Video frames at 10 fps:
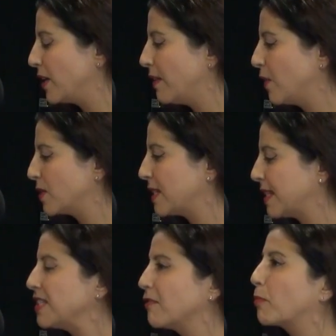there's a
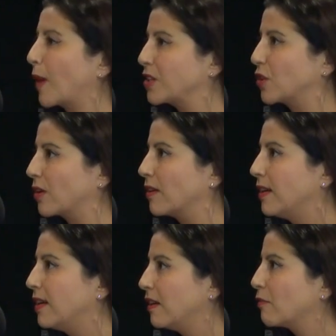sense of pressure
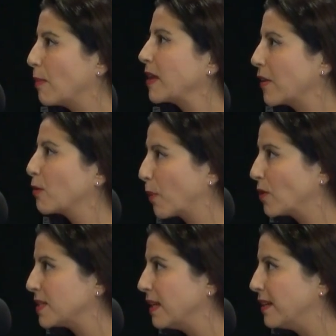from the other
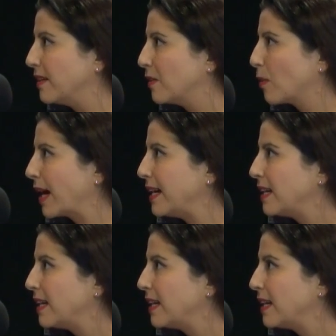person, right?